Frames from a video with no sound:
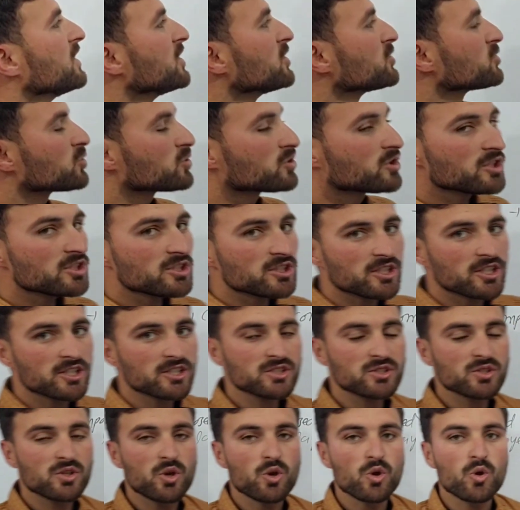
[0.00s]
So this
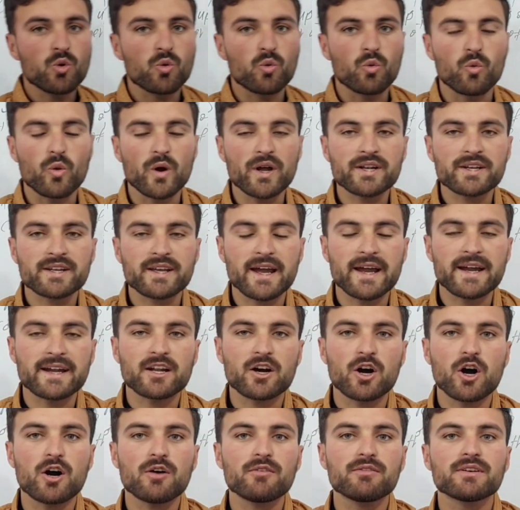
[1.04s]
is one kind
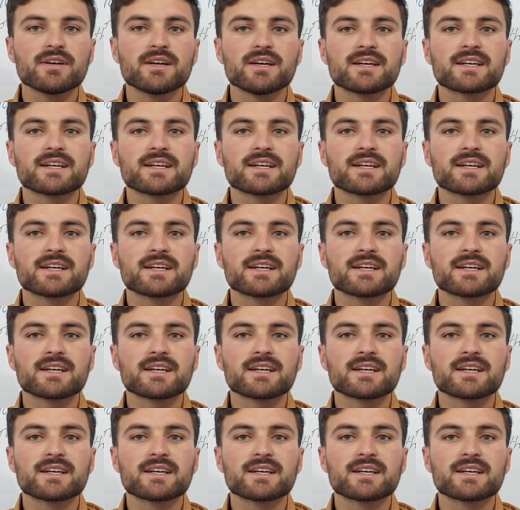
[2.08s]
of